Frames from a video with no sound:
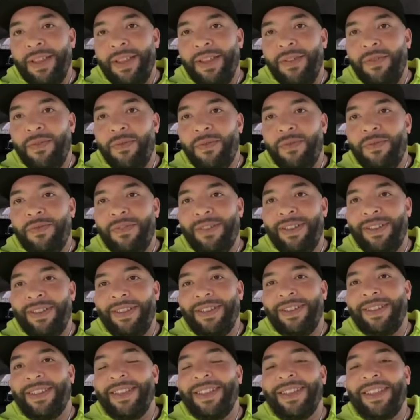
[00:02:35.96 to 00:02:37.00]

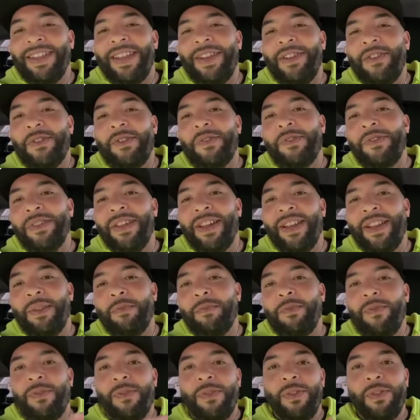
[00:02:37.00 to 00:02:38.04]
that
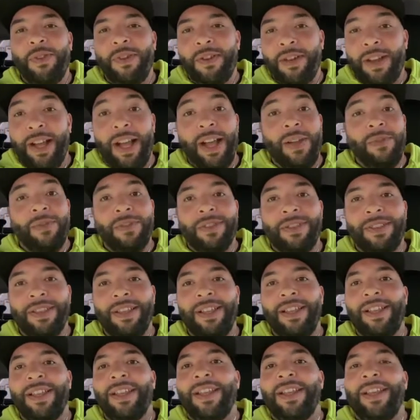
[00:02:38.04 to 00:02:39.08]
I'm a foreigner,
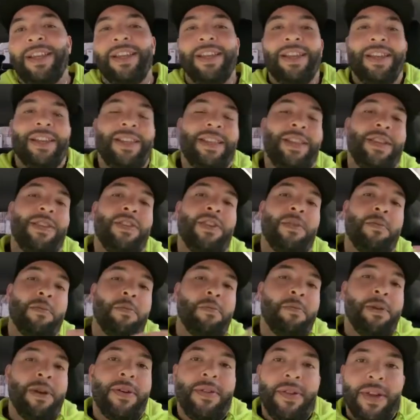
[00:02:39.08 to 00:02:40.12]
obviously, they know I'm
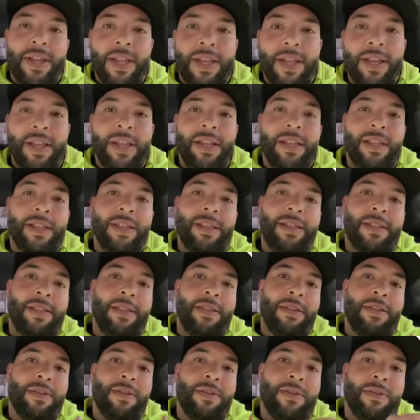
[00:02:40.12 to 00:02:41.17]
American, and
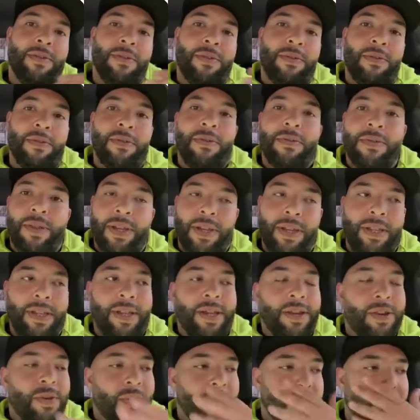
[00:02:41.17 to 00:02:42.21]
they
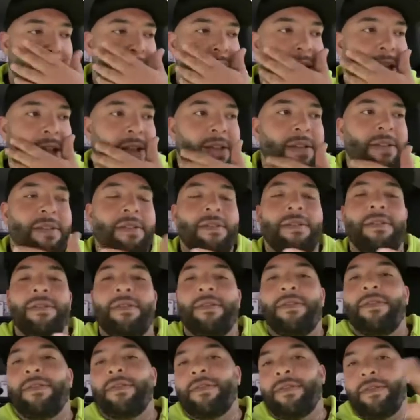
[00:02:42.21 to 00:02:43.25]
know I got
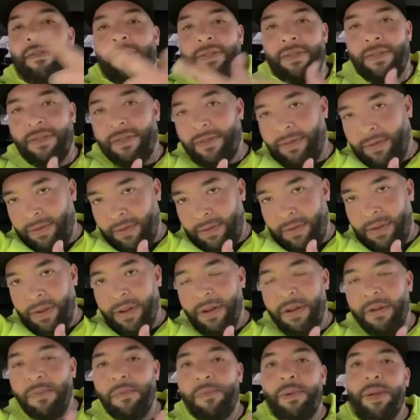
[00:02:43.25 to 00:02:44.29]
the
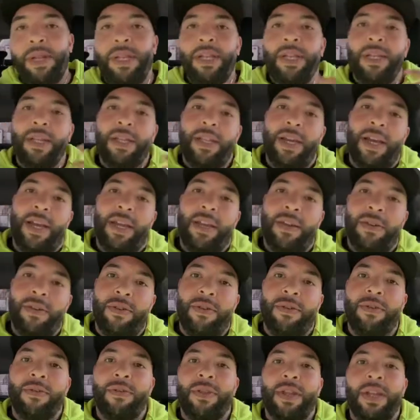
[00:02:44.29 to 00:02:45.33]
company that
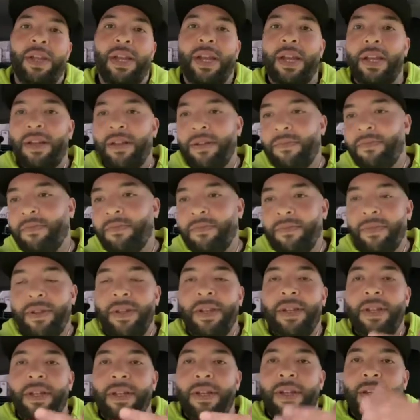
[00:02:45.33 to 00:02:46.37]
they kind of
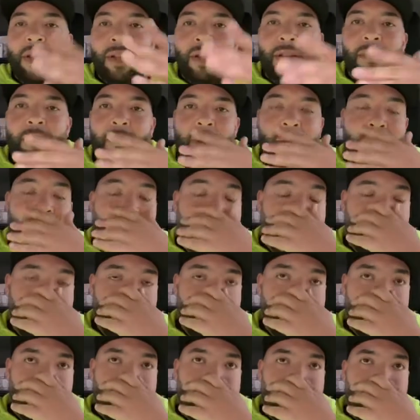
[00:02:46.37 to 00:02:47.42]
pay for
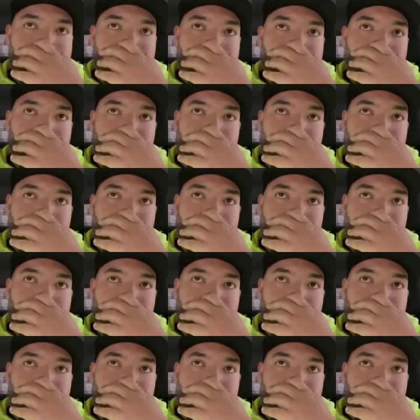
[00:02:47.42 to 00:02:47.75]
the